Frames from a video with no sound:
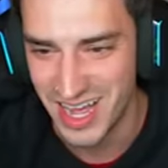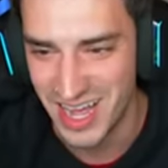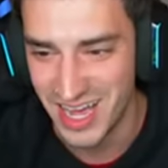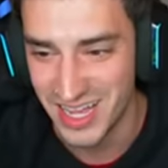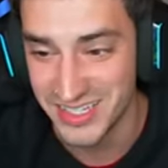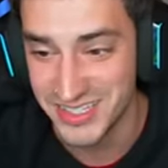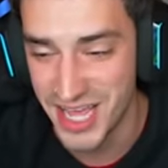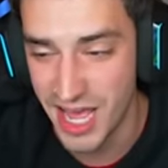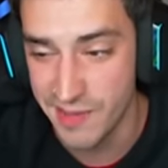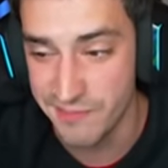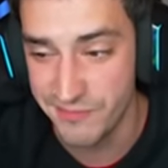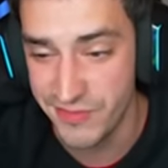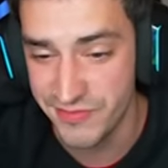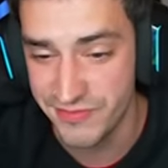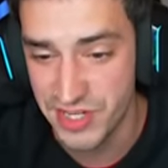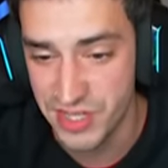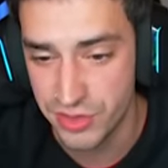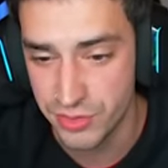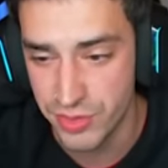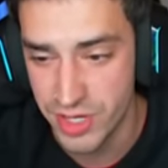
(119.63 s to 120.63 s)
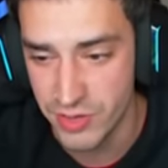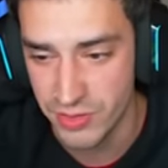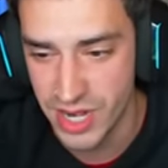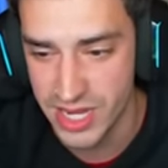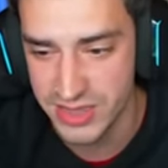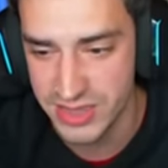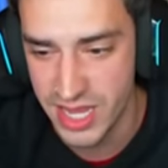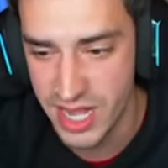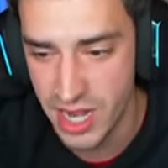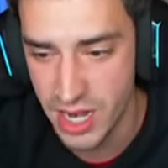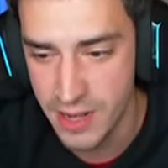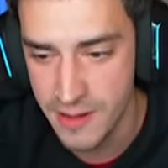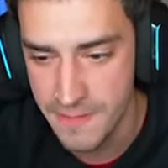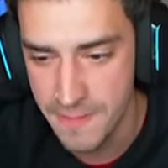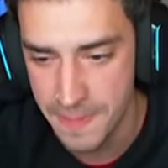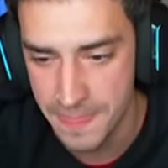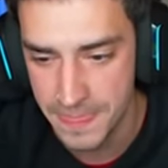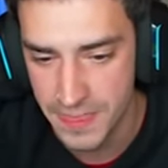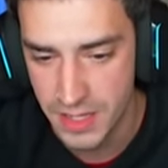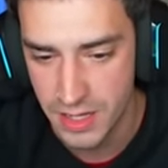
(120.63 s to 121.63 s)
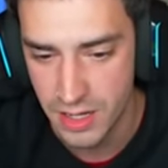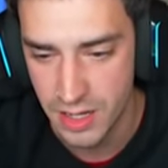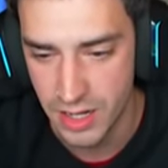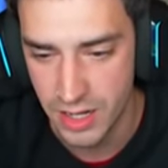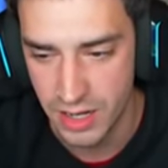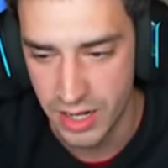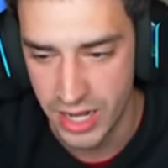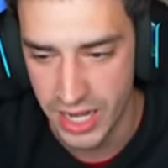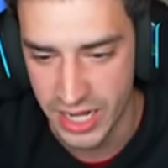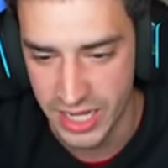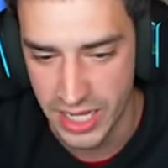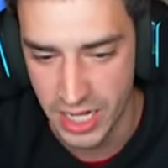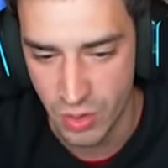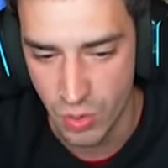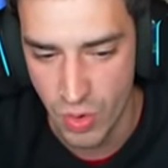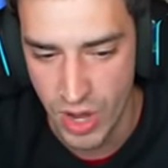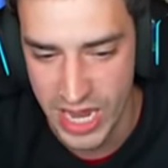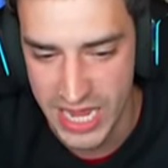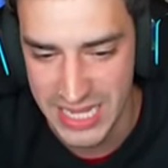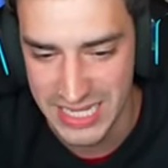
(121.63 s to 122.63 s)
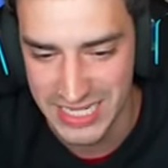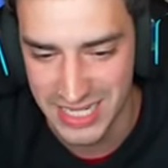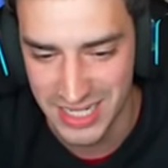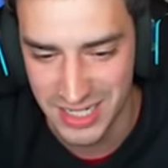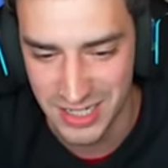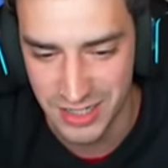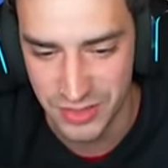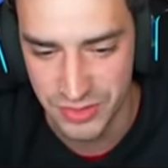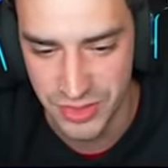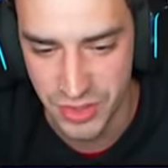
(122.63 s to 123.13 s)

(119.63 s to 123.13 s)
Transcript: Uh, top fifty-three right there. All right, I gotta wait. Oh,